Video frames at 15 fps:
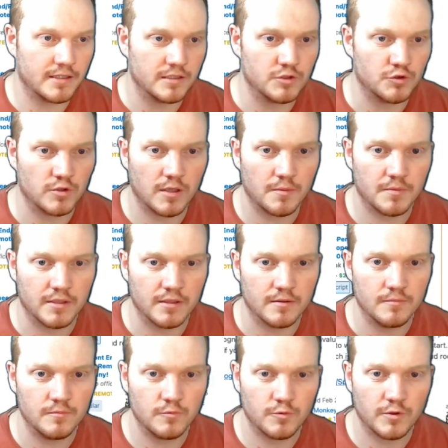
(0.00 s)
and drop
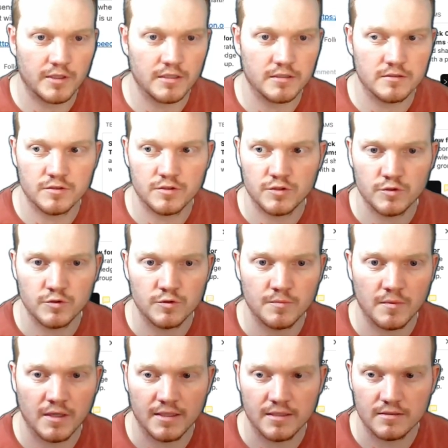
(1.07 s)
them right into
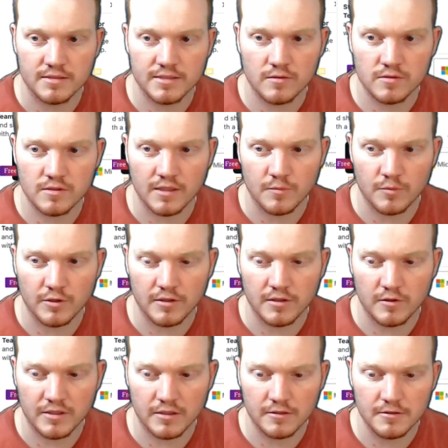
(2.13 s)
my sounds library
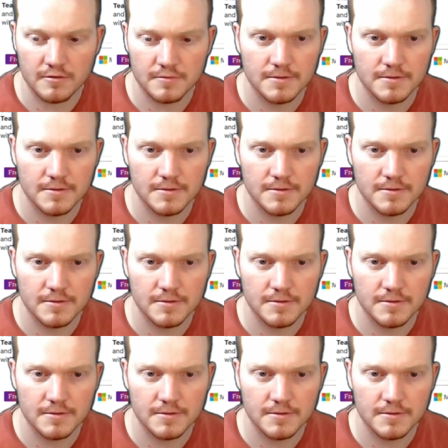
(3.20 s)
here.